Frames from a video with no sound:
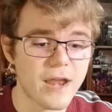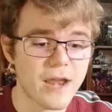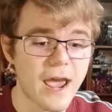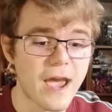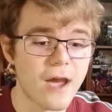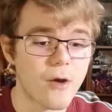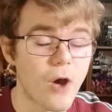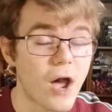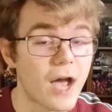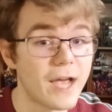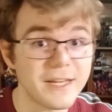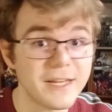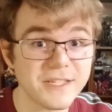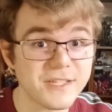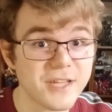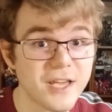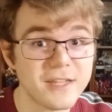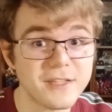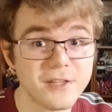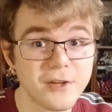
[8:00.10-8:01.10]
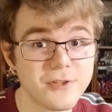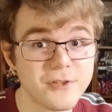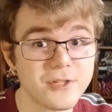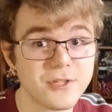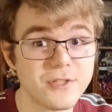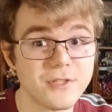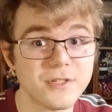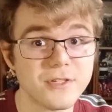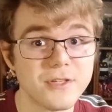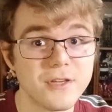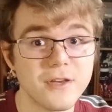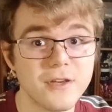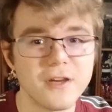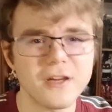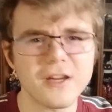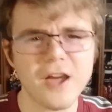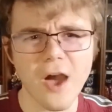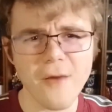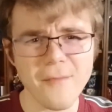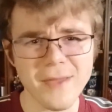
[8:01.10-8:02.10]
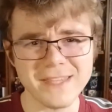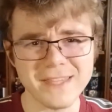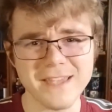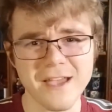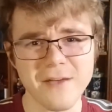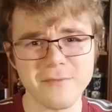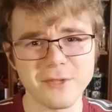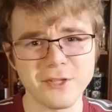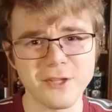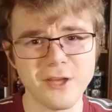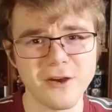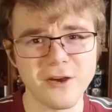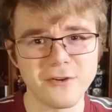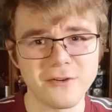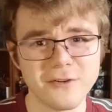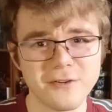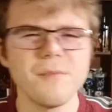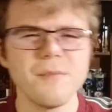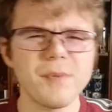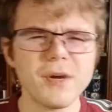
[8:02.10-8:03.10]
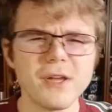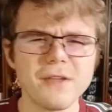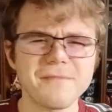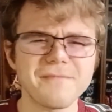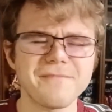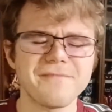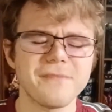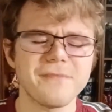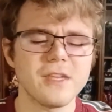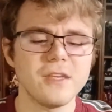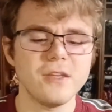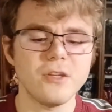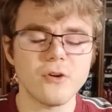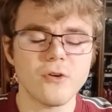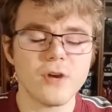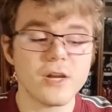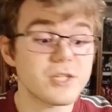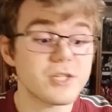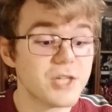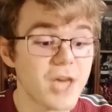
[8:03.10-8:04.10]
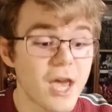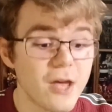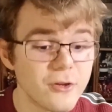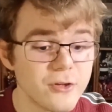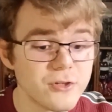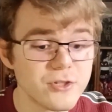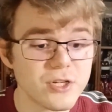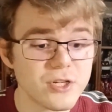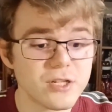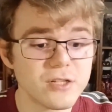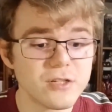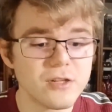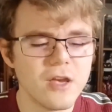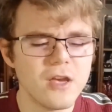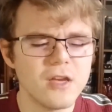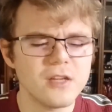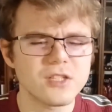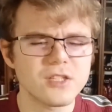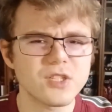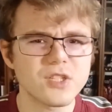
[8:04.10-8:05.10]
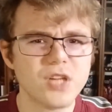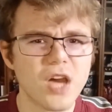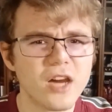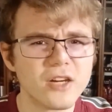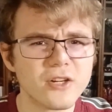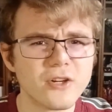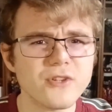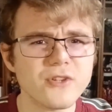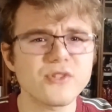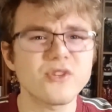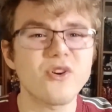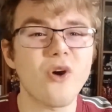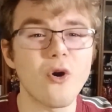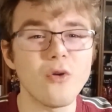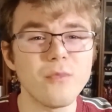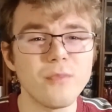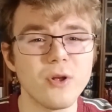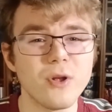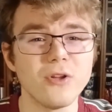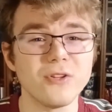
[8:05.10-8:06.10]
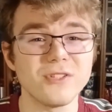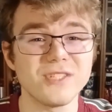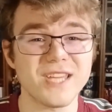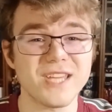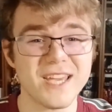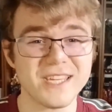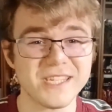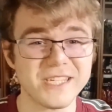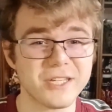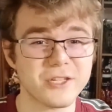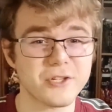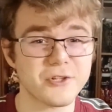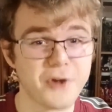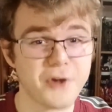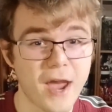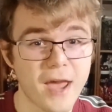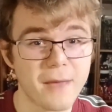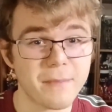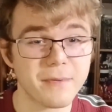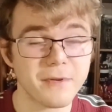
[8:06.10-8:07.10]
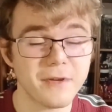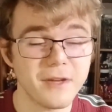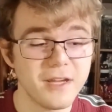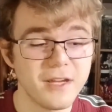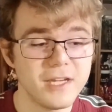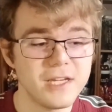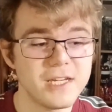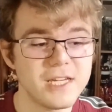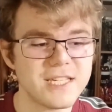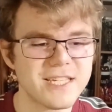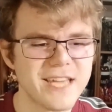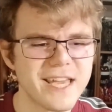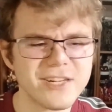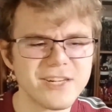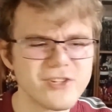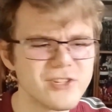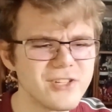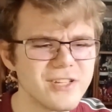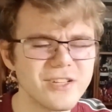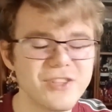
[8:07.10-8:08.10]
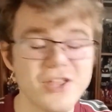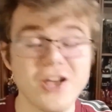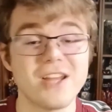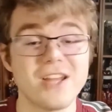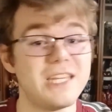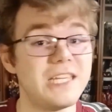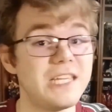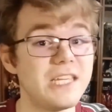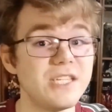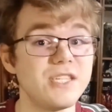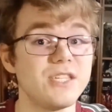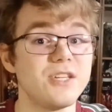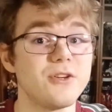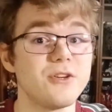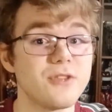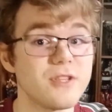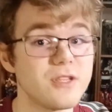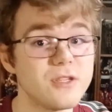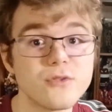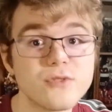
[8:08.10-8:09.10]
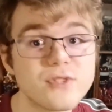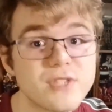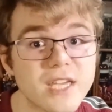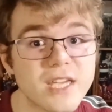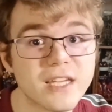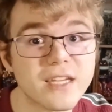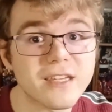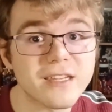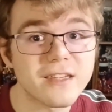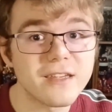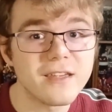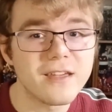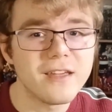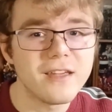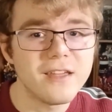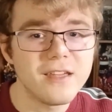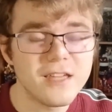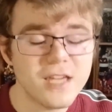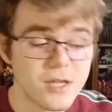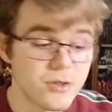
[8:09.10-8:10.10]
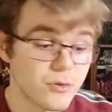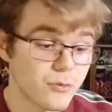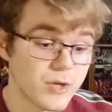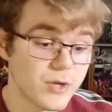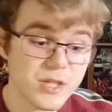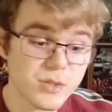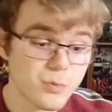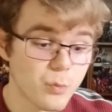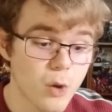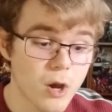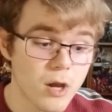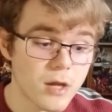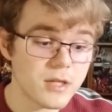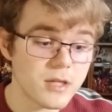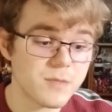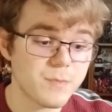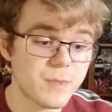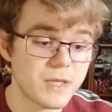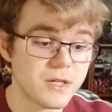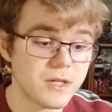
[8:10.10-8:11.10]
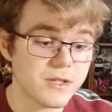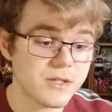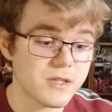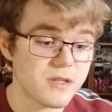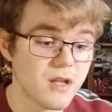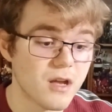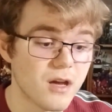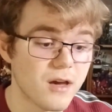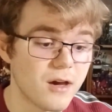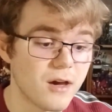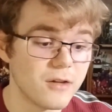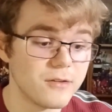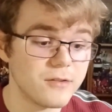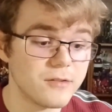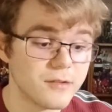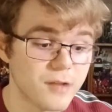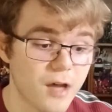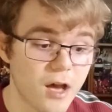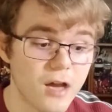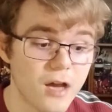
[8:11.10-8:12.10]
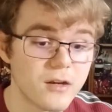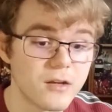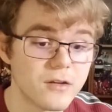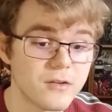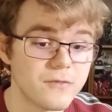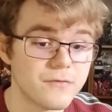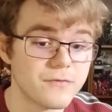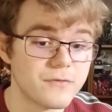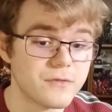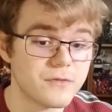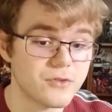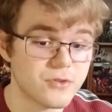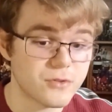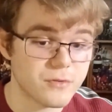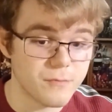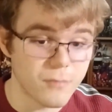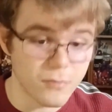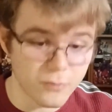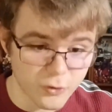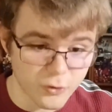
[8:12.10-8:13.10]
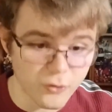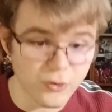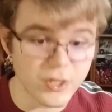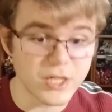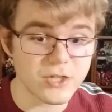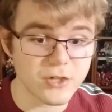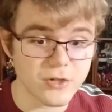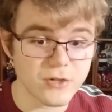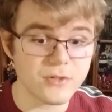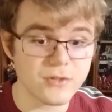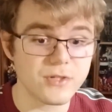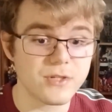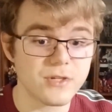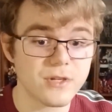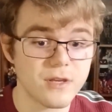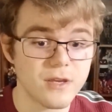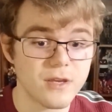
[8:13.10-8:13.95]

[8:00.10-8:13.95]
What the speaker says: how I design dungeons, comment down below. But, a challenging Tucker's Kobolds-esque trap is actually a lot easier than you think. And the reason why is because a lot of creatures